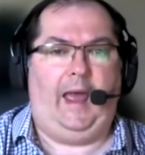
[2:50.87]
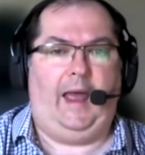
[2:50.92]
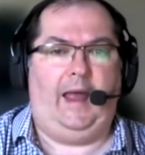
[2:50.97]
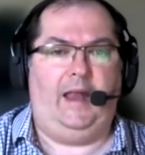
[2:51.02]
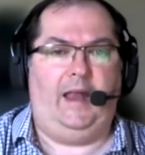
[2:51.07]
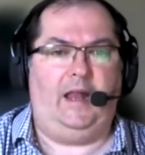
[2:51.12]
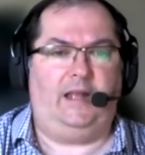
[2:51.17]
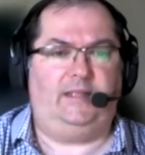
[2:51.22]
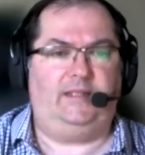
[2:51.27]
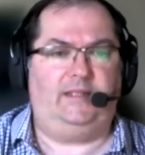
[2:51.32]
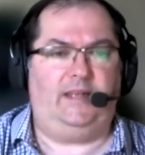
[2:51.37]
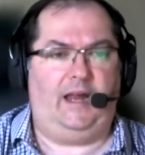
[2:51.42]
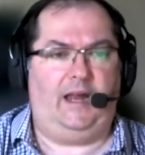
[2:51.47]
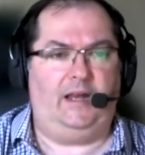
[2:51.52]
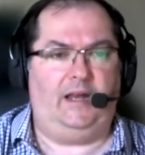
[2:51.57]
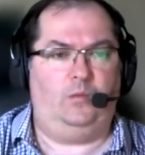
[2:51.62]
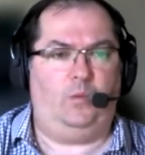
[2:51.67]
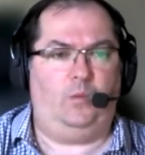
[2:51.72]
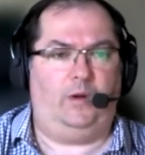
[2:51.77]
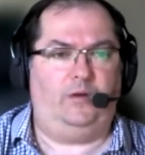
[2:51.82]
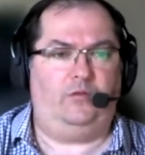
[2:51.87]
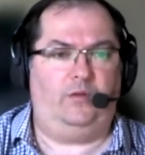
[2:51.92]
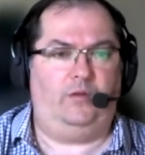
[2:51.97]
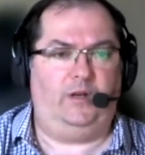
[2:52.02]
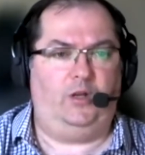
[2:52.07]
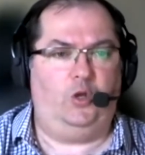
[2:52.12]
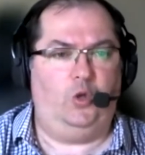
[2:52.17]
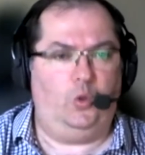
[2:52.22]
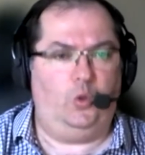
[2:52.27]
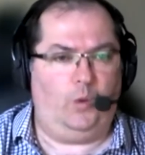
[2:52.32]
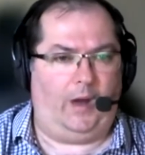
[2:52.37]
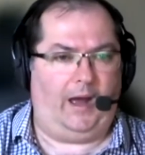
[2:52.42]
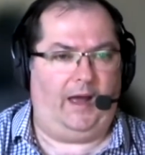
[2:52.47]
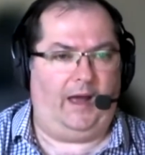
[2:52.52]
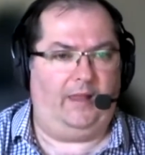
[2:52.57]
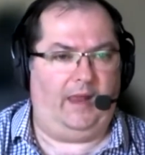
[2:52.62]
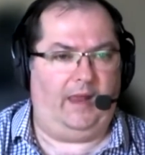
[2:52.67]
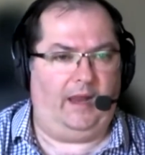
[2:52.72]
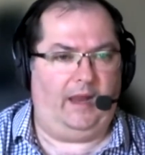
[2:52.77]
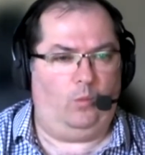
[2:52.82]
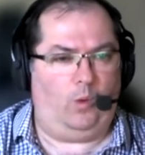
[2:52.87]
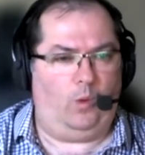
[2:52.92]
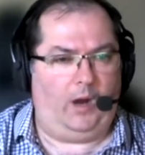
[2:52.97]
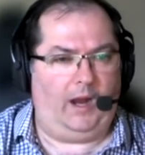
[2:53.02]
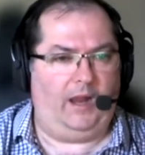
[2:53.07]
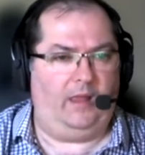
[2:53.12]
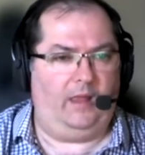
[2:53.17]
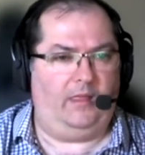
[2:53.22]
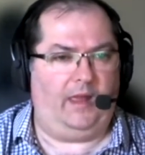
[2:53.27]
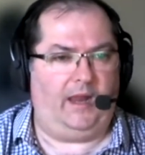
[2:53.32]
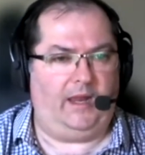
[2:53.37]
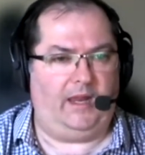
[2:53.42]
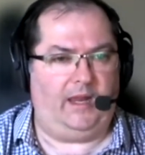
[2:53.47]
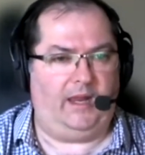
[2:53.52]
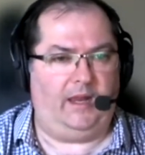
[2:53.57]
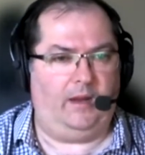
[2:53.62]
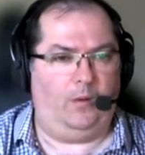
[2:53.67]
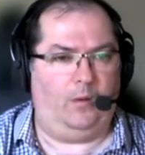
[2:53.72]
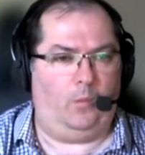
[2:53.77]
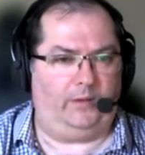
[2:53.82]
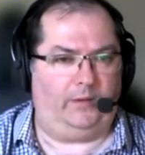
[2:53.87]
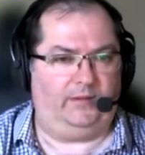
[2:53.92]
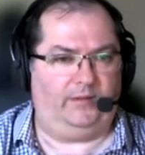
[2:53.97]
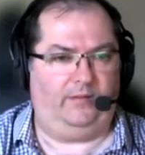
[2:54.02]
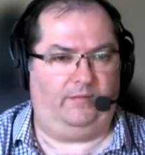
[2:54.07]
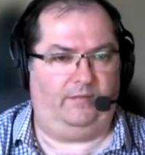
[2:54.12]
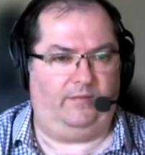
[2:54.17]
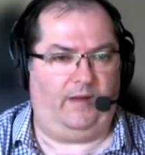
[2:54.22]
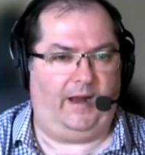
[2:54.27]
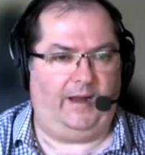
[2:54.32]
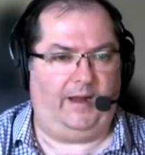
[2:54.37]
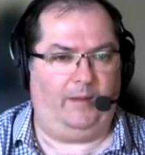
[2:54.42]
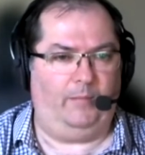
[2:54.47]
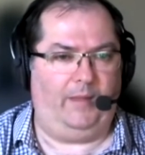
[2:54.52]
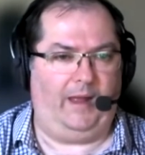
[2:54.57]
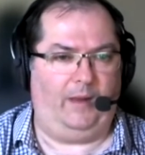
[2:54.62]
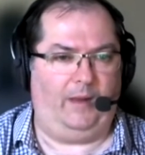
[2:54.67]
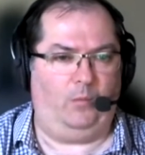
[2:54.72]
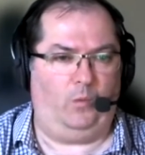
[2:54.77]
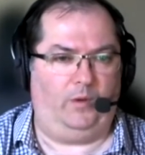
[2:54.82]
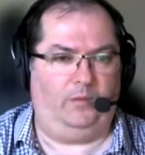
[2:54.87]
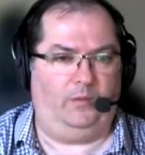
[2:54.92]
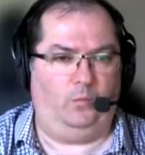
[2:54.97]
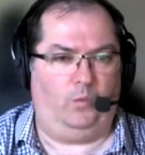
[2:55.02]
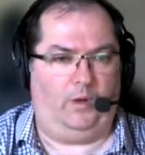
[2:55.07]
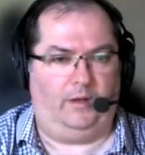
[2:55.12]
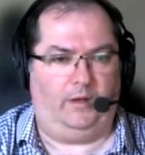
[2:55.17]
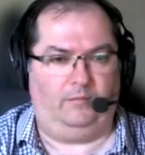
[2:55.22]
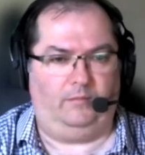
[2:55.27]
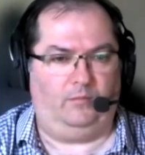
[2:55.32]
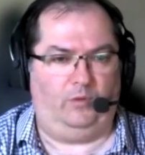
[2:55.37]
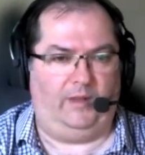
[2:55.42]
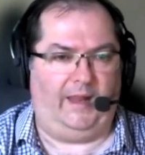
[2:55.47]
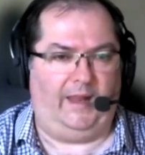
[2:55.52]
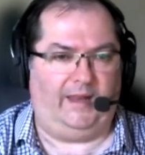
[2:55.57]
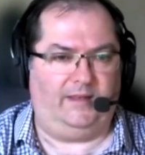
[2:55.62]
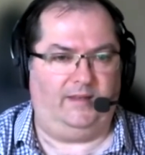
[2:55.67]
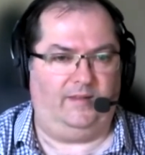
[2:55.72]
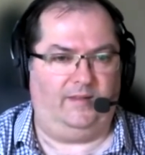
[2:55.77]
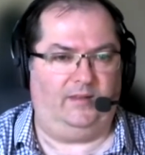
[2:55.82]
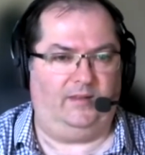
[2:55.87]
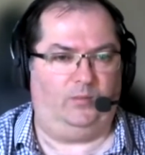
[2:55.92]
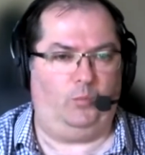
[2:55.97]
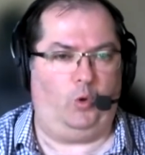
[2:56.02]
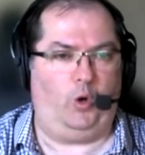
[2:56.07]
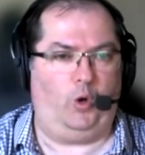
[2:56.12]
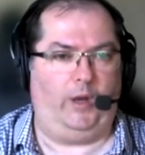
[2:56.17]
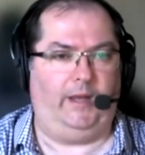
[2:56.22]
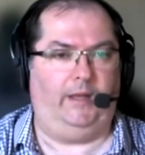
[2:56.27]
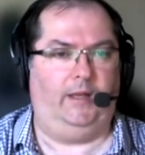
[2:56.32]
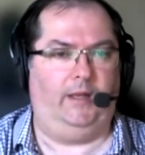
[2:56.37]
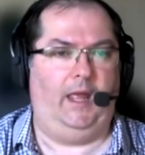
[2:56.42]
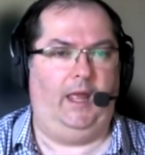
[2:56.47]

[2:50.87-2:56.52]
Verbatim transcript: and i started wondering who are they why are they here what's the fight about what what led to this point